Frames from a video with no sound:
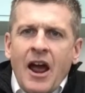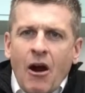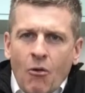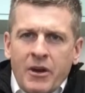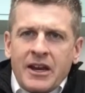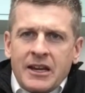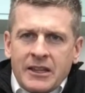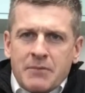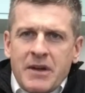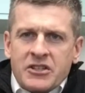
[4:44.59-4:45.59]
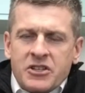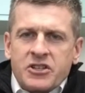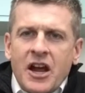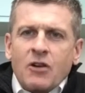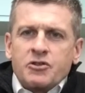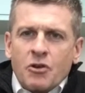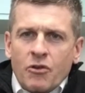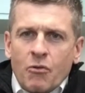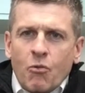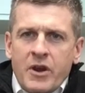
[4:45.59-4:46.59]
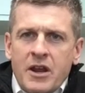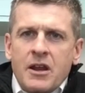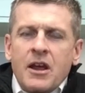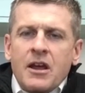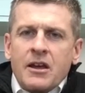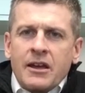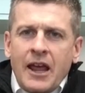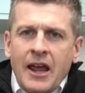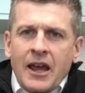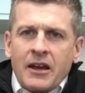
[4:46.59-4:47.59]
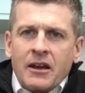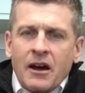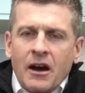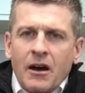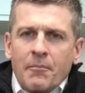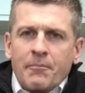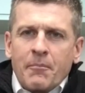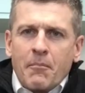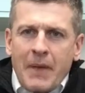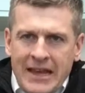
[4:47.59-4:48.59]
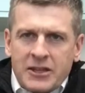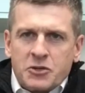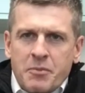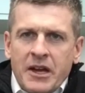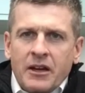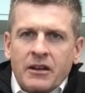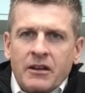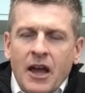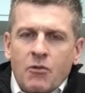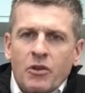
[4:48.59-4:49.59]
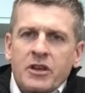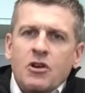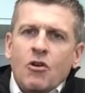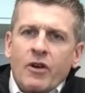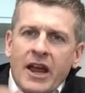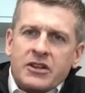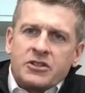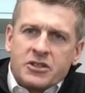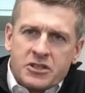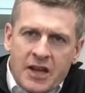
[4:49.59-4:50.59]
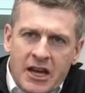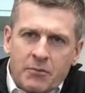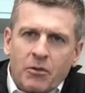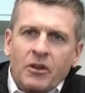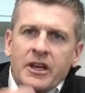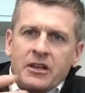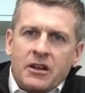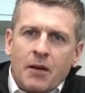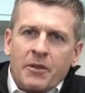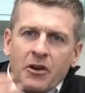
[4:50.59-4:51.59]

How are we going to get the message out so that we can um, make this big and really create sustainable income?